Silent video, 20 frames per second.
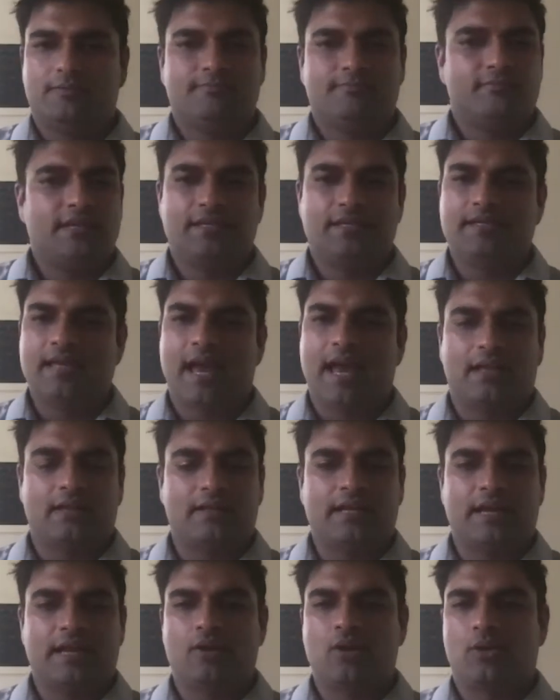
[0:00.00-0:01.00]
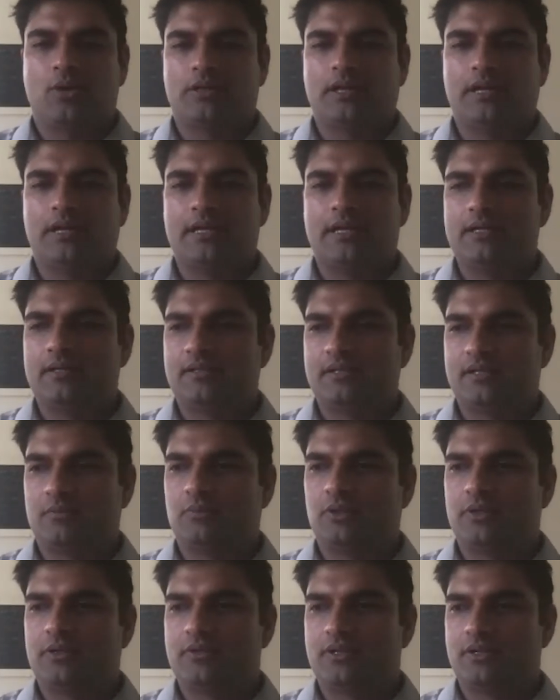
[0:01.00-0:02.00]
Exactly, and I correlated it
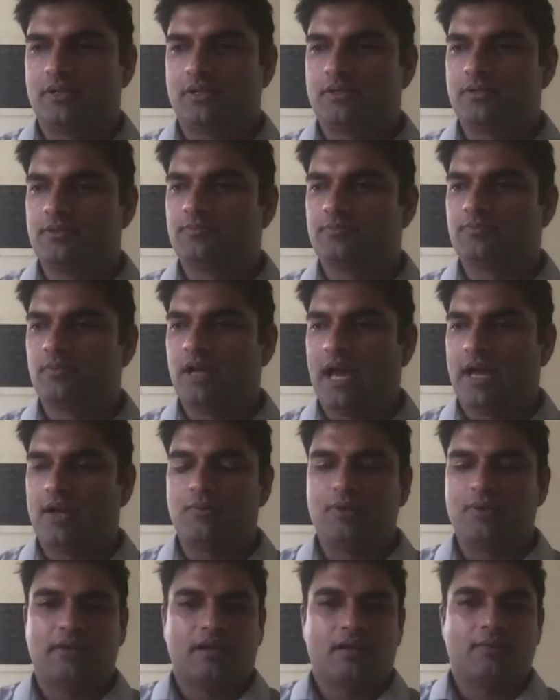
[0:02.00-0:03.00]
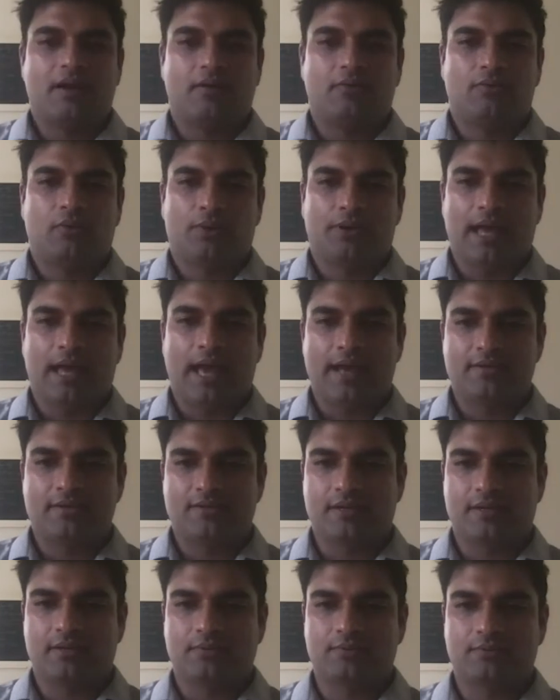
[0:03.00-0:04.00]
similar to how do we think about
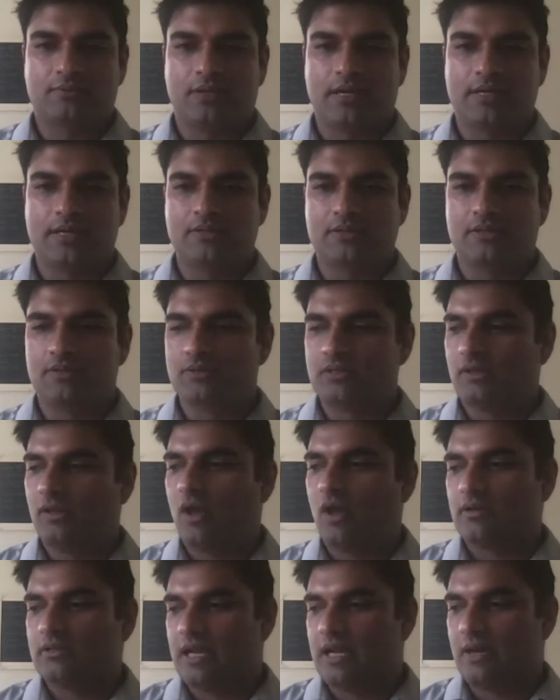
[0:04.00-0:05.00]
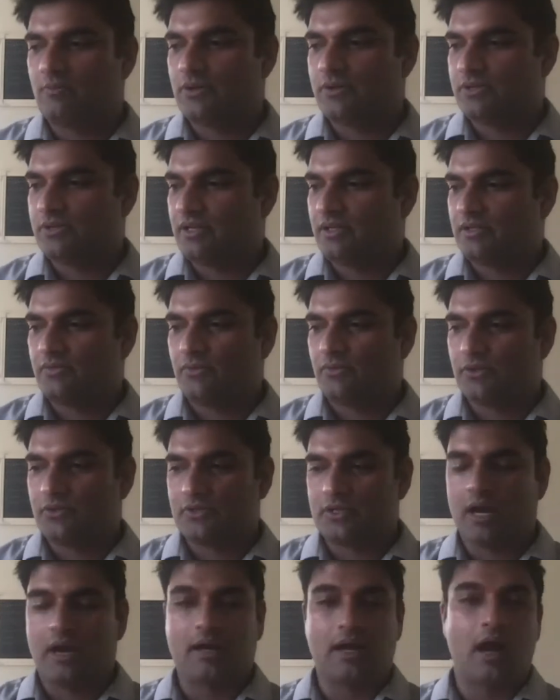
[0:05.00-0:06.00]
forecasting, right? So there was a long time where
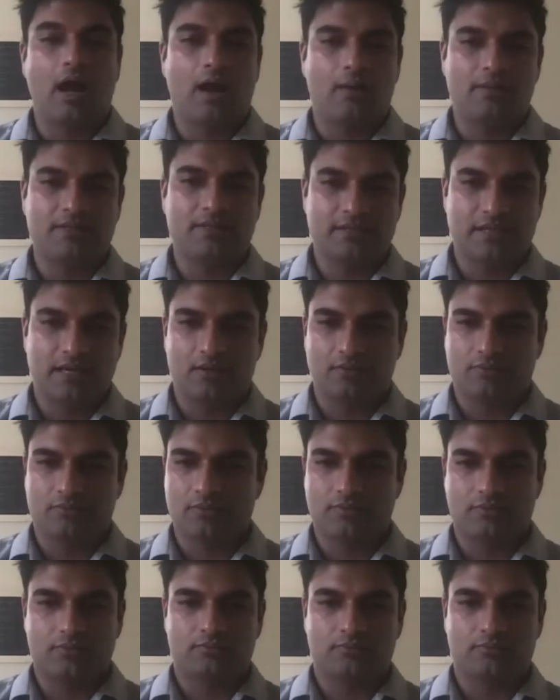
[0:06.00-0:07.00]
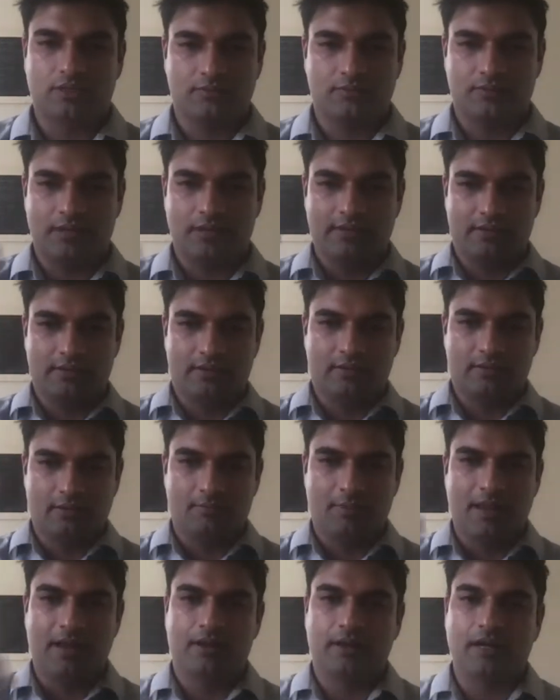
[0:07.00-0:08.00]
Salesforce.com itself, who are right there the
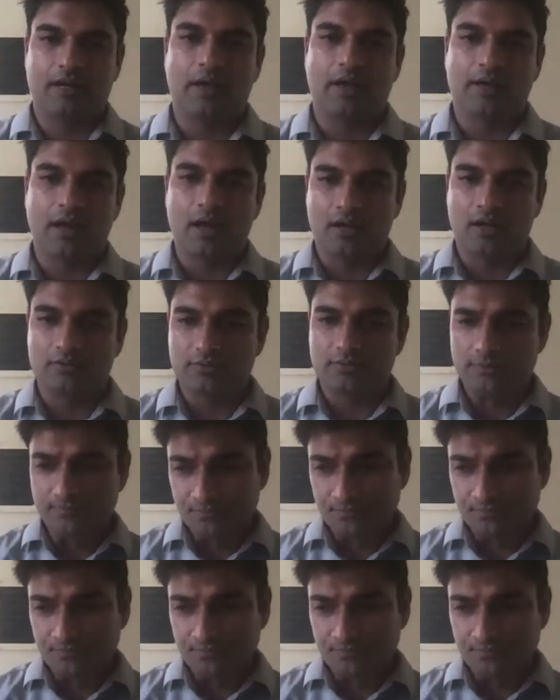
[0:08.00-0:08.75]
paragon of,